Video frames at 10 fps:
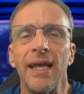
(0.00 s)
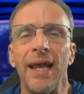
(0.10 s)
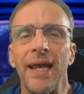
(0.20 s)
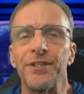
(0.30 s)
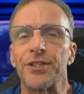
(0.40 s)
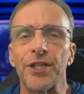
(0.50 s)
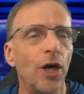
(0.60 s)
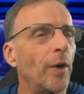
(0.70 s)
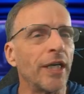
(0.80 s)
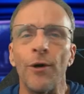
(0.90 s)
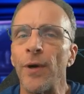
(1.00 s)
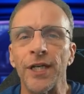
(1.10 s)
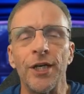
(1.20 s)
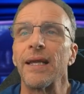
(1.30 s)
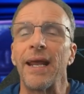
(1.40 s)
and just go and go and
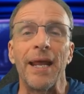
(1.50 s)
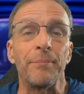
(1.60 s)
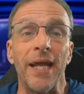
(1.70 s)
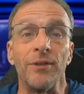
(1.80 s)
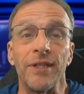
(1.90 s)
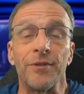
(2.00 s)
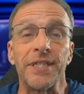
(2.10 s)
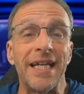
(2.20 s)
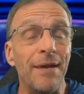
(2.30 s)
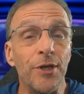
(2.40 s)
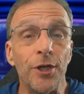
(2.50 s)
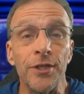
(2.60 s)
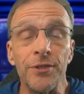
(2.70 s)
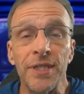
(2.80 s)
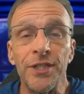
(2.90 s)
go, and pay only for the time that you're using the